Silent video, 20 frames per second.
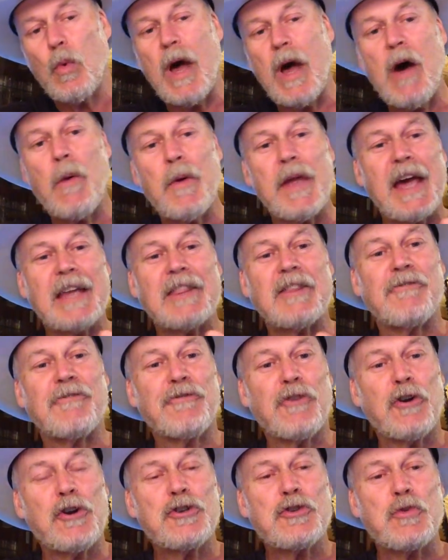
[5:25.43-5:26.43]
Well, we got the
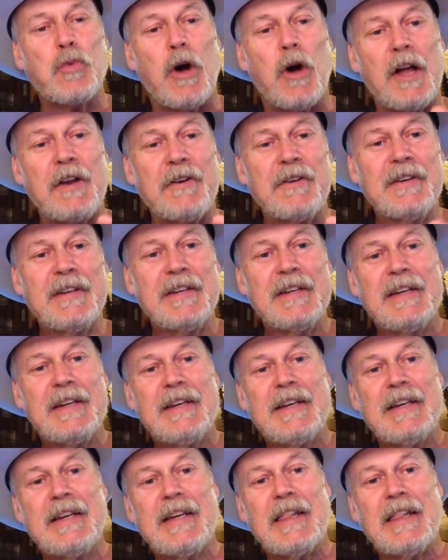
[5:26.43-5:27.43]
first one.
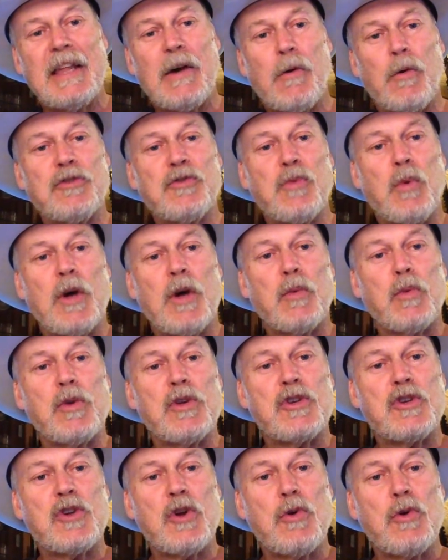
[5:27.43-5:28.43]
That was one
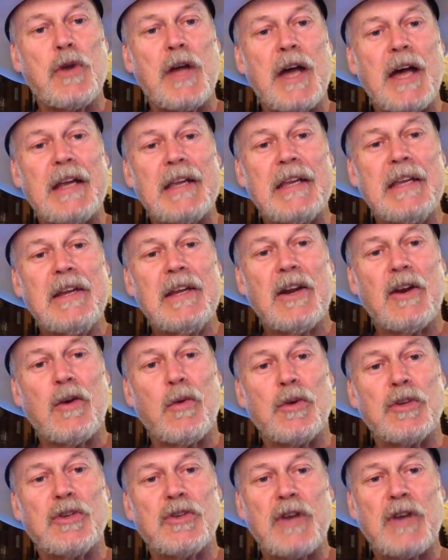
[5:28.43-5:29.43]
we showed on
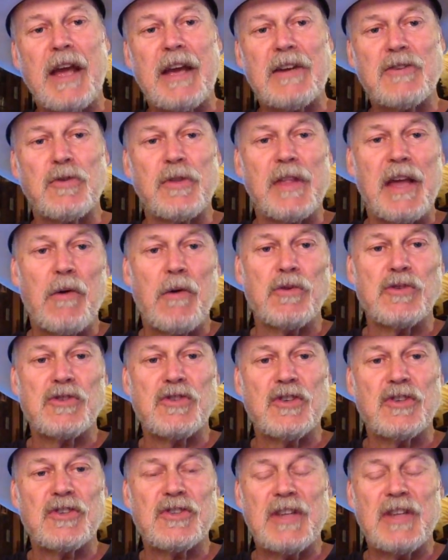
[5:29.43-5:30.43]
here, which actually that
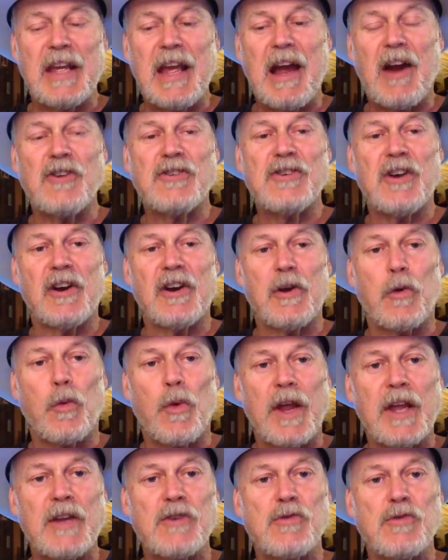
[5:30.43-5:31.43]
was just a hard target
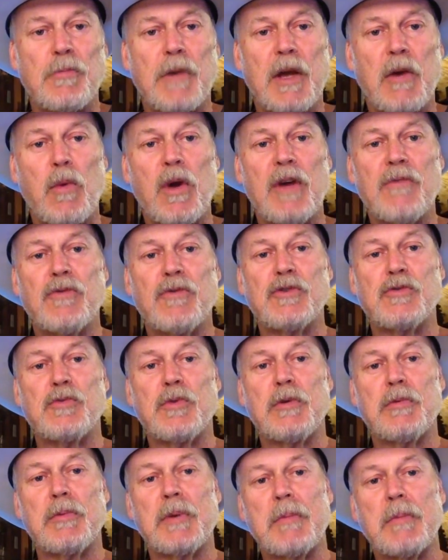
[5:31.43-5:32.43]
range when my wife
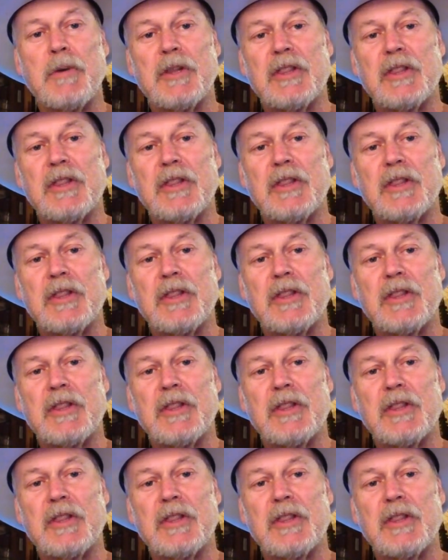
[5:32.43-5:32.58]
was with me.